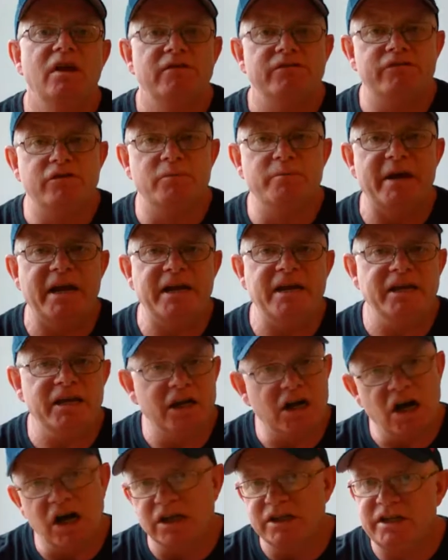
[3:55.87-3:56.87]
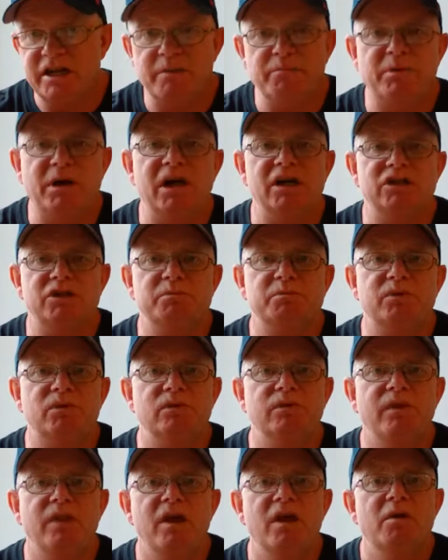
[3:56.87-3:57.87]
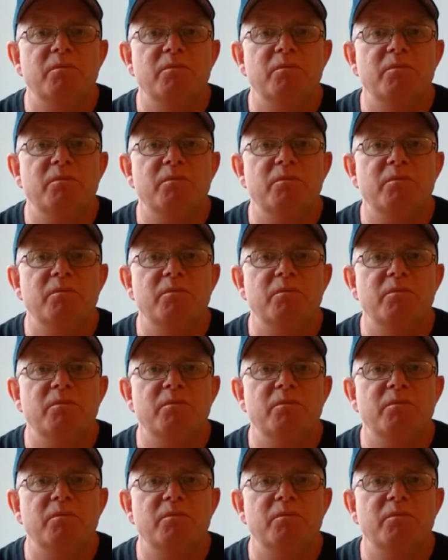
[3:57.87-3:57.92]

for making the content possible,